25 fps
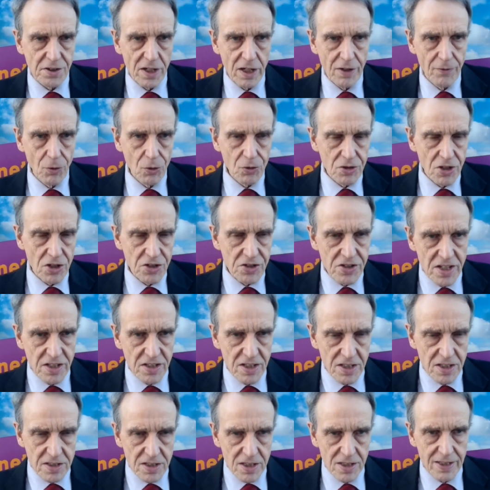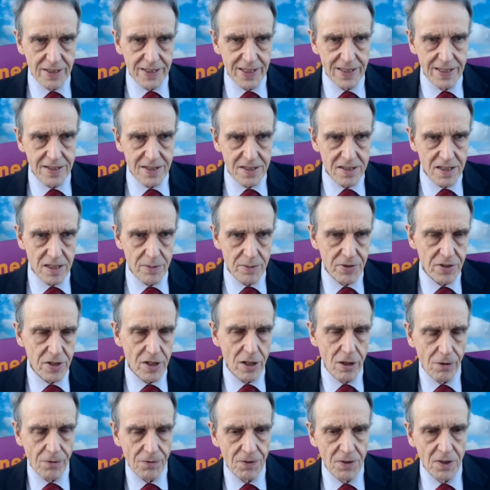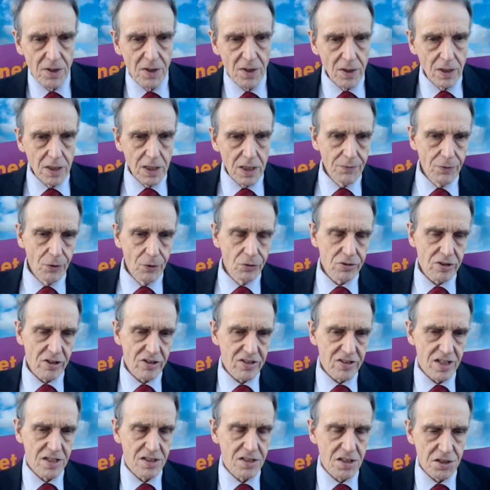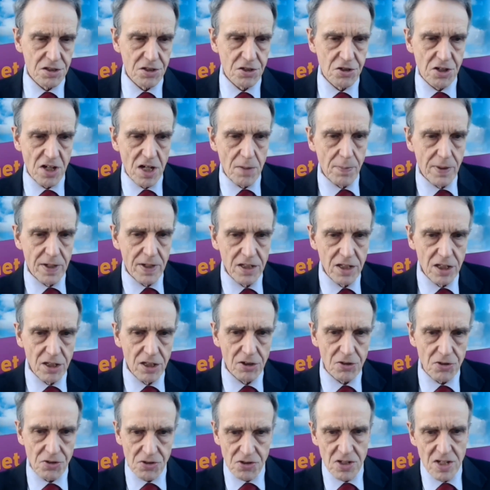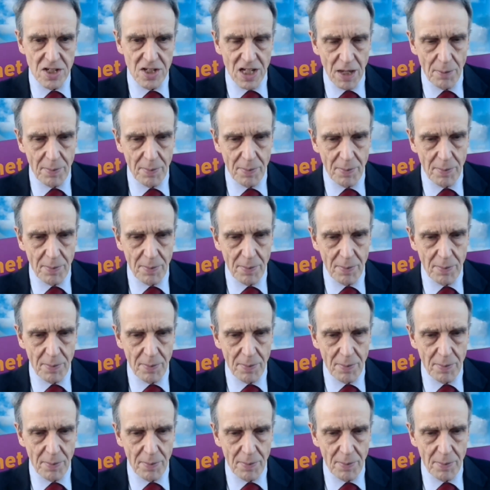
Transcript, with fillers: And I've also sent it to Lee Anderson himself and I've also sent it to GB News.